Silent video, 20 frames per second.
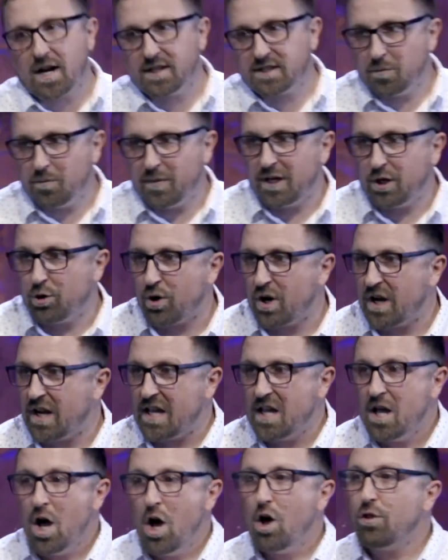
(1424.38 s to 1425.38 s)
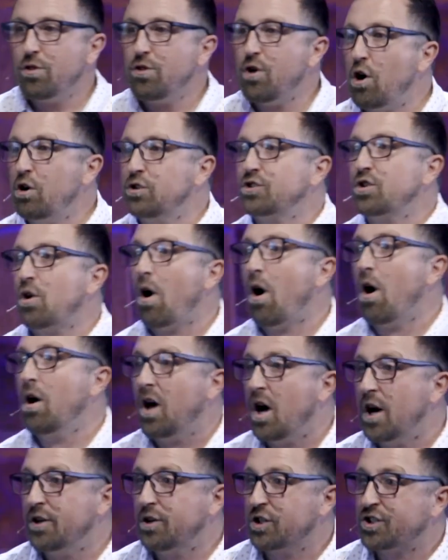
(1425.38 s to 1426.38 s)
to be greedy. Those are all
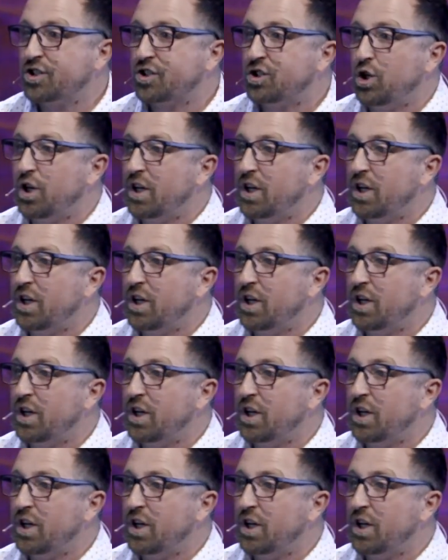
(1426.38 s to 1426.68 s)
understood.